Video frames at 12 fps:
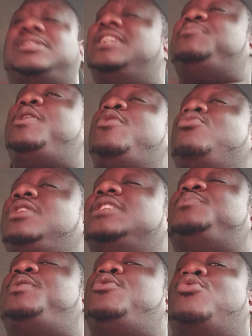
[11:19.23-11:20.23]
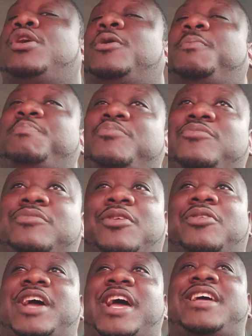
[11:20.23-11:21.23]
Let's be real,
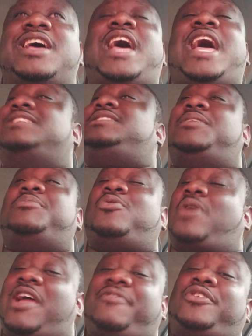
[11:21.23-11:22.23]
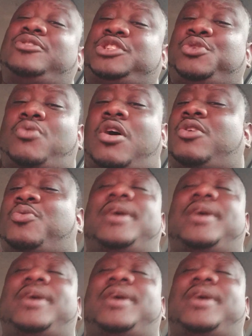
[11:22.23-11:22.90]
okay? And some of the white folks you work